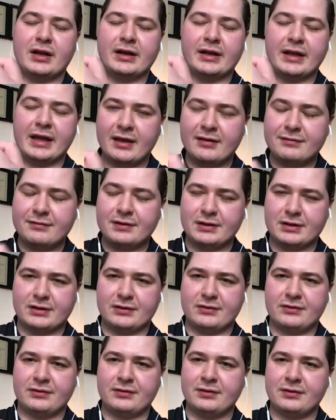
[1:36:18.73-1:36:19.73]

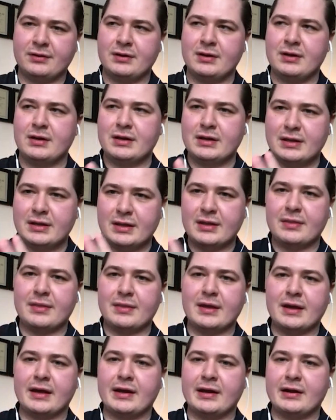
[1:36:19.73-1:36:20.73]
heaviness in
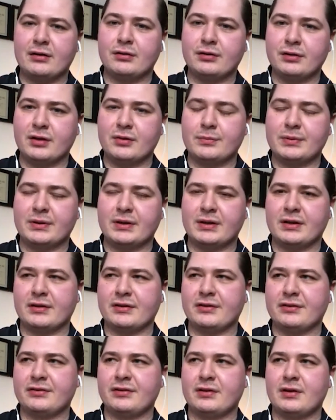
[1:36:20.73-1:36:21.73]
that area
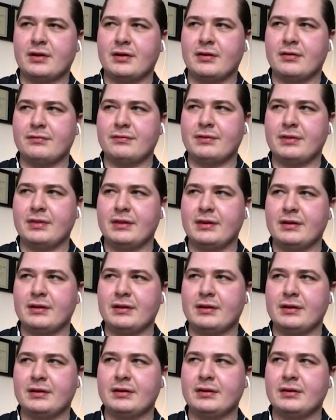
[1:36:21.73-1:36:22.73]
because of
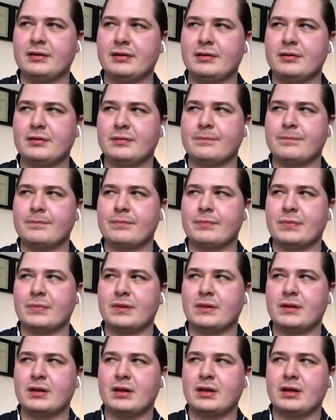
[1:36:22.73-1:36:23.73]
the
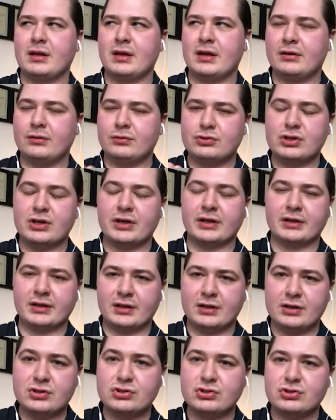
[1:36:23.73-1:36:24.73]
energetic
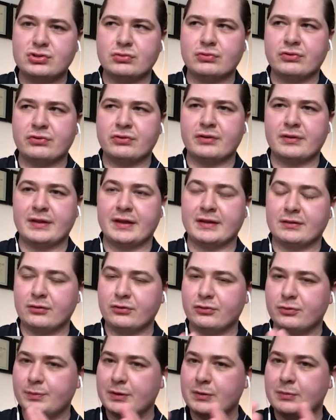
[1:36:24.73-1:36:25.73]
issues that
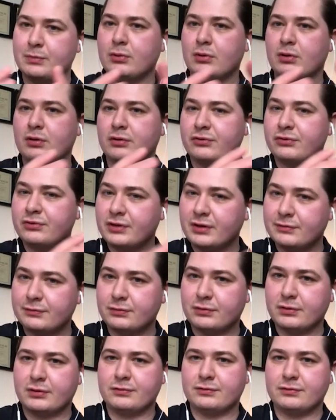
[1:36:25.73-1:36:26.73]
those people are
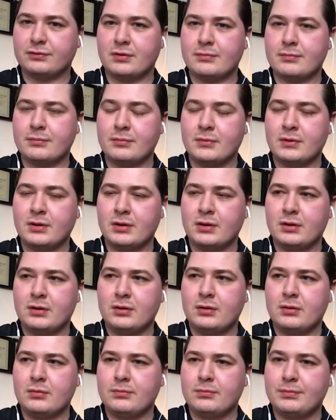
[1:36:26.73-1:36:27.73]
suffering from
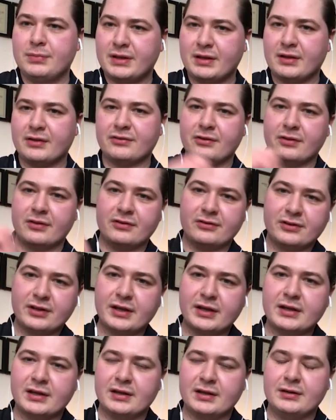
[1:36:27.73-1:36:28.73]
because of the
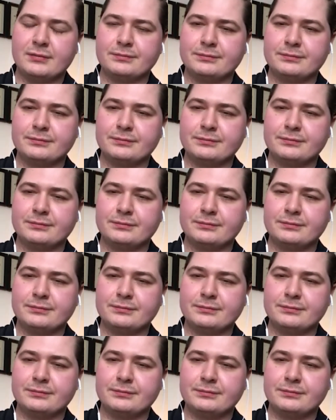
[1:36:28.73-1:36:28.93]
psyche.